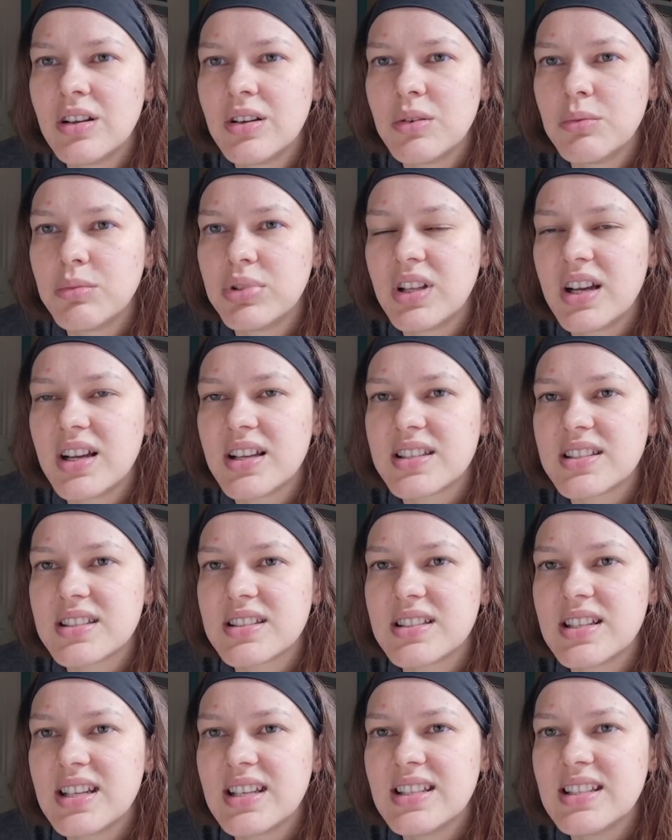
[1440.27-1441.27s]
plus
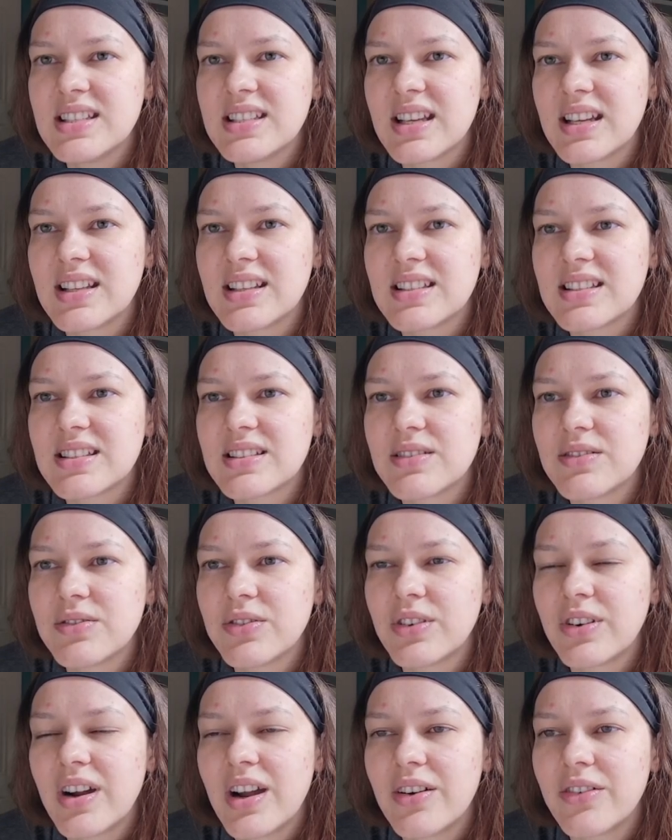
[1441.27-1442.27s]
10 cents
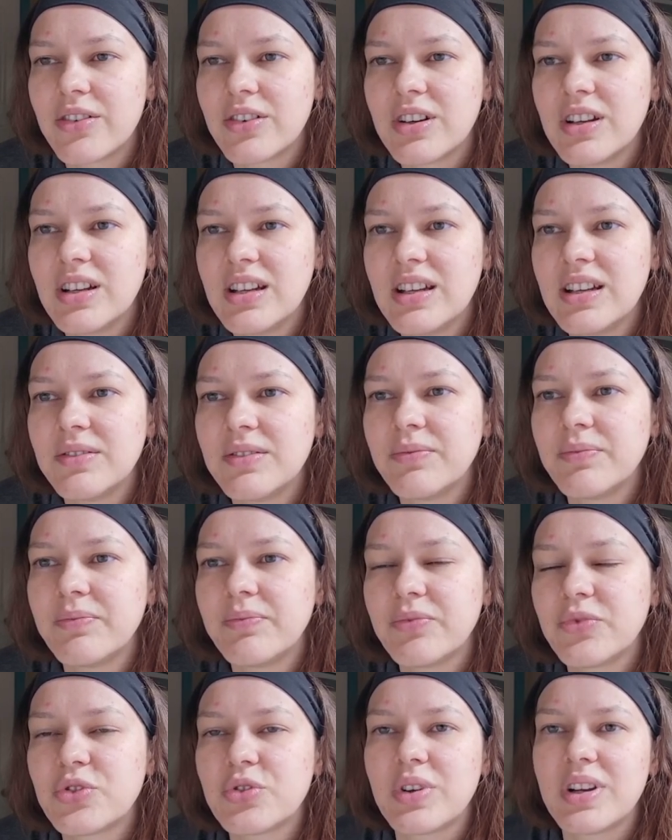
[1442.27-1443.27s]
for every
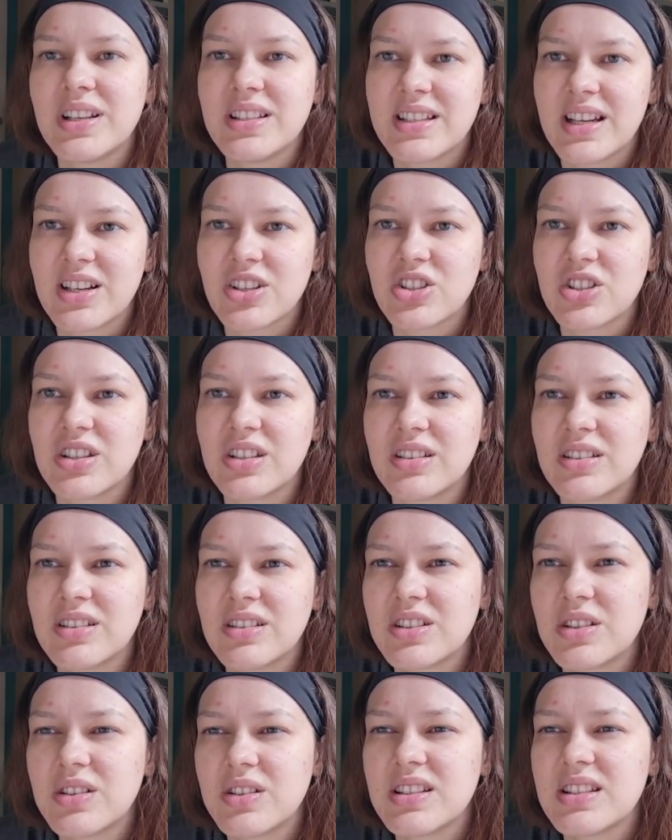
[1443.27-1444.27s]
transaction.
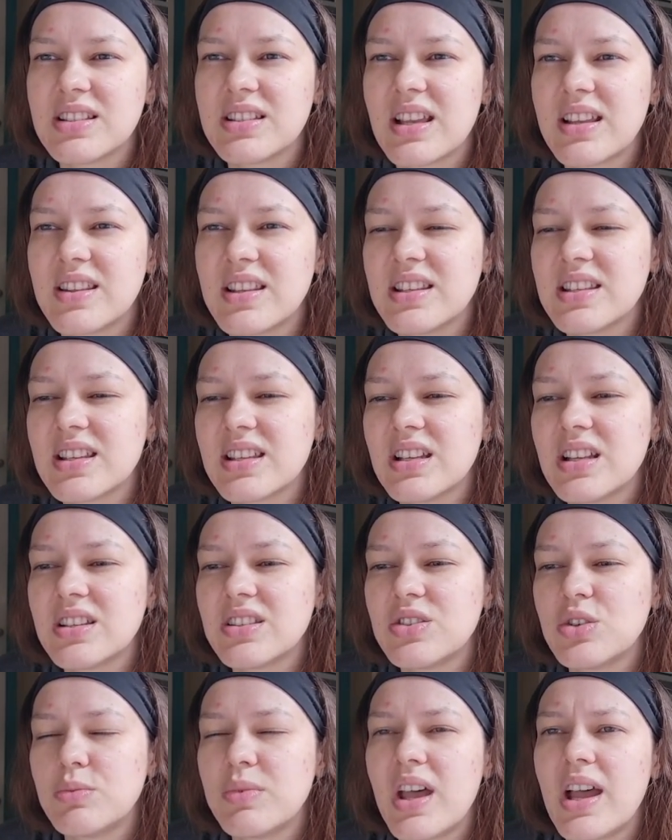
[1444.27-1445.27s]
So this is going to
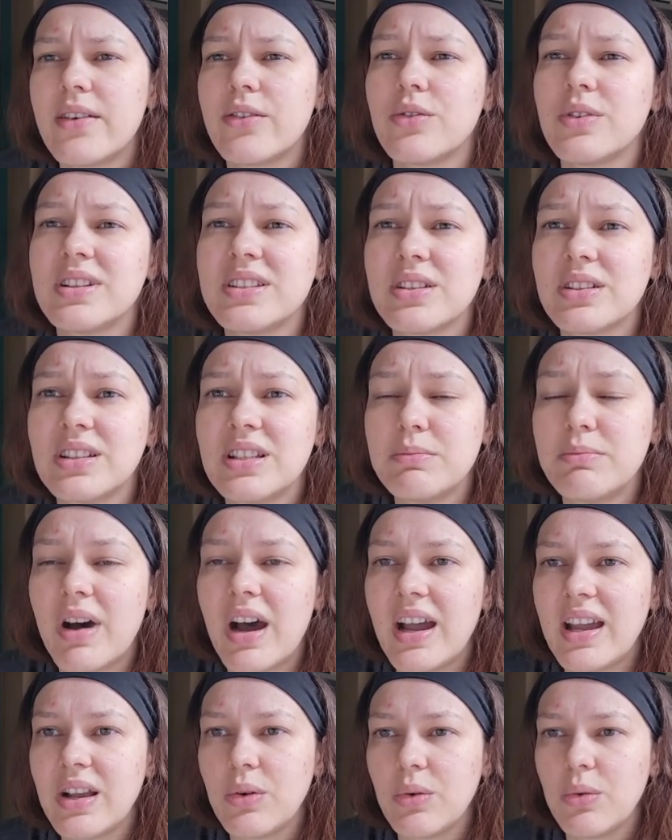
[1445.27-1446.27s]
assume that everyone's only
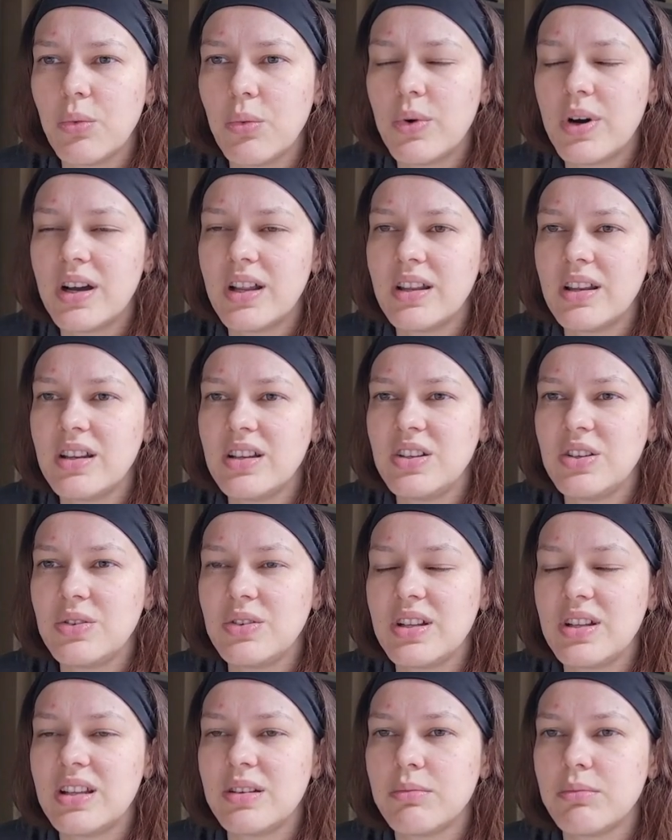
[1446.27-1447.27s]
buying one
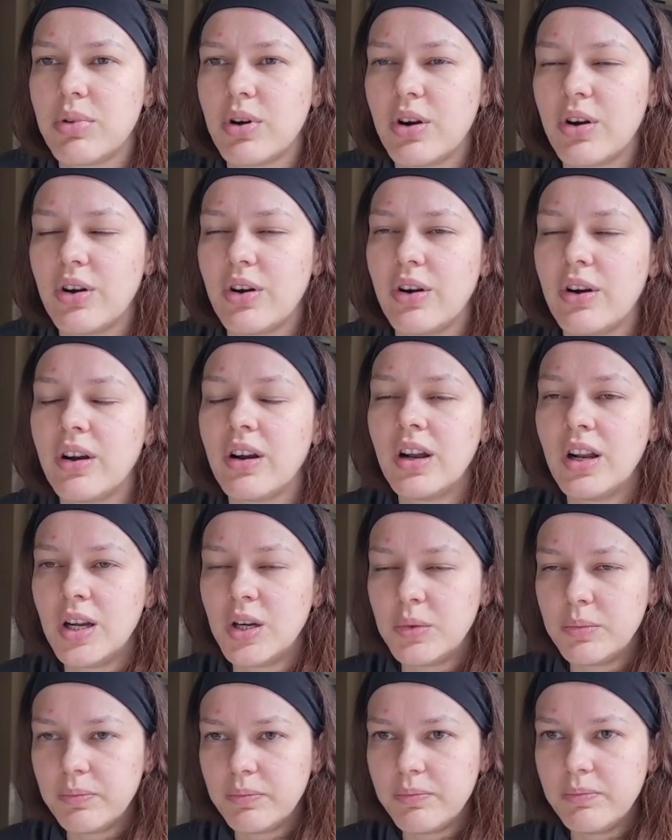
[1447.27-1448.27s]
unit per
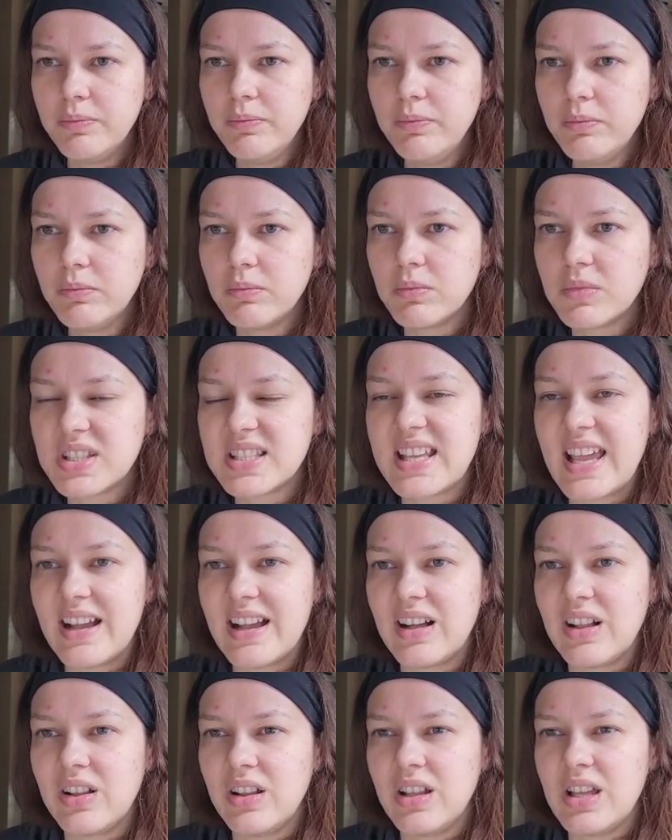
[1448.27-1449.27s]

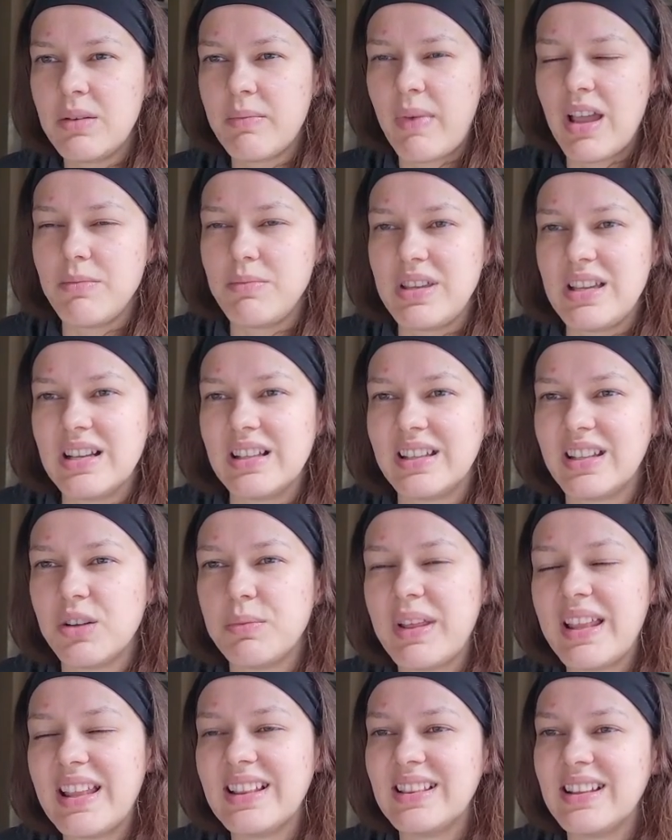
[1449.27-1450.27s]
sale. It might be a little
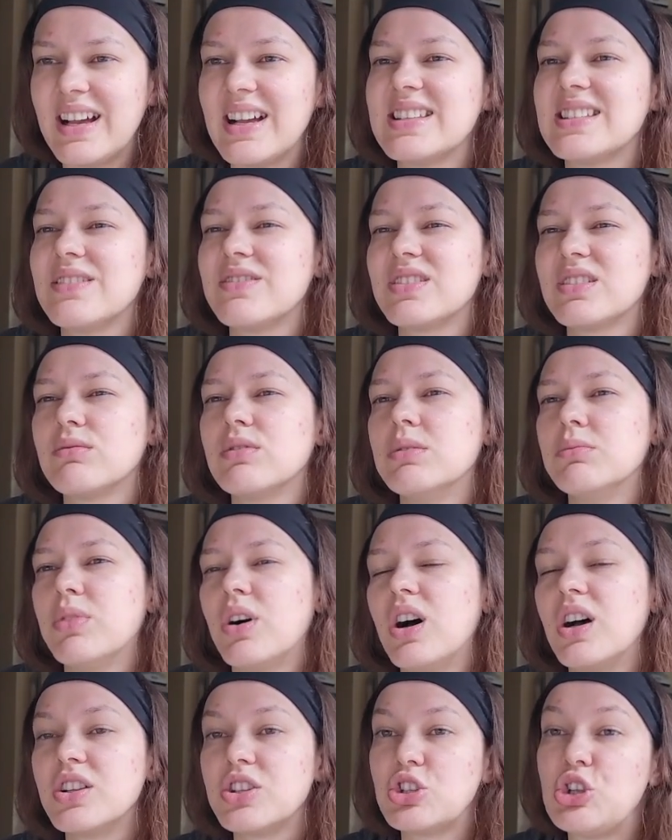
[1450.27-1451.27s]
bit less if someone
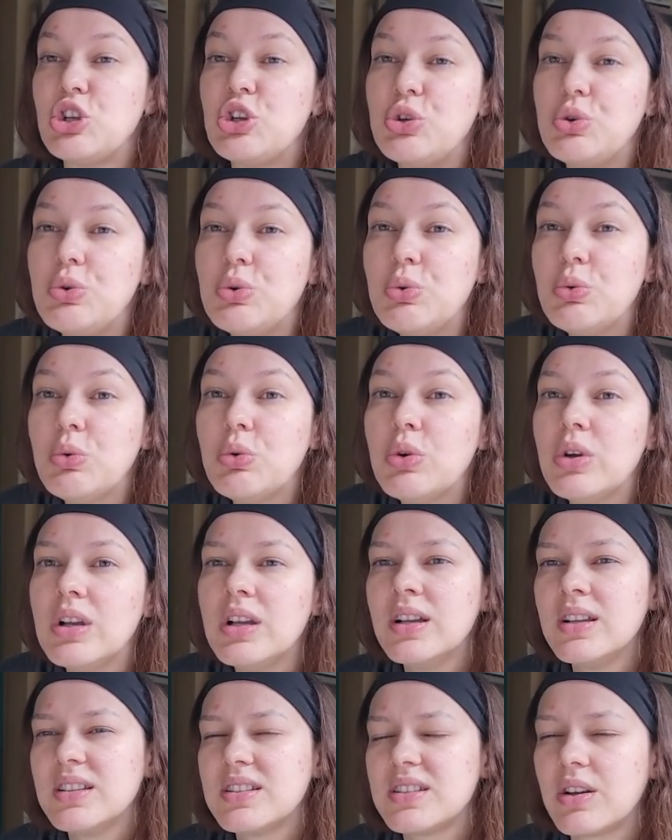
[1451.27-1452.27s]
bought two.
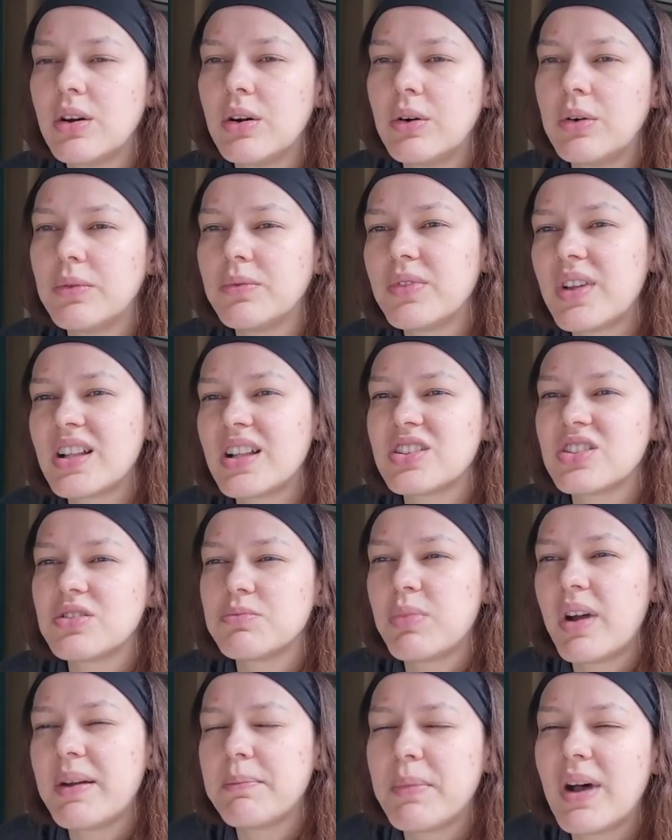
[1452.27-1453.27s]
So that's
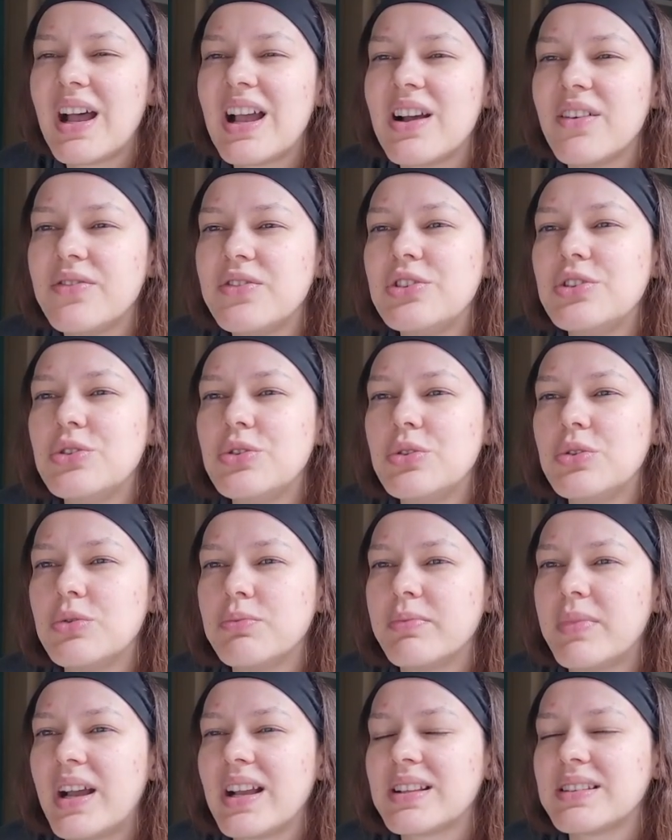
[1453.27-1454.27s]
by a few,
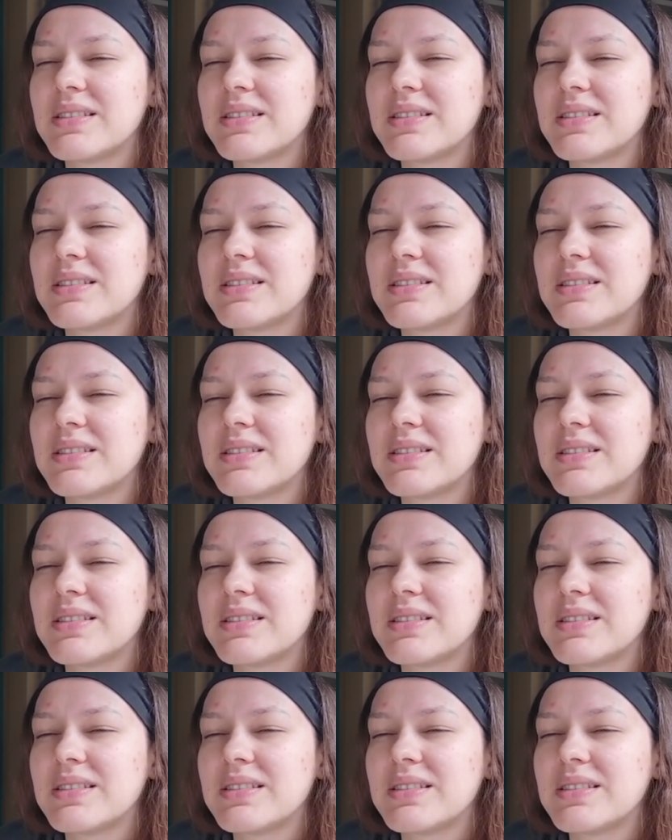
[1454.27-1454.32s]
by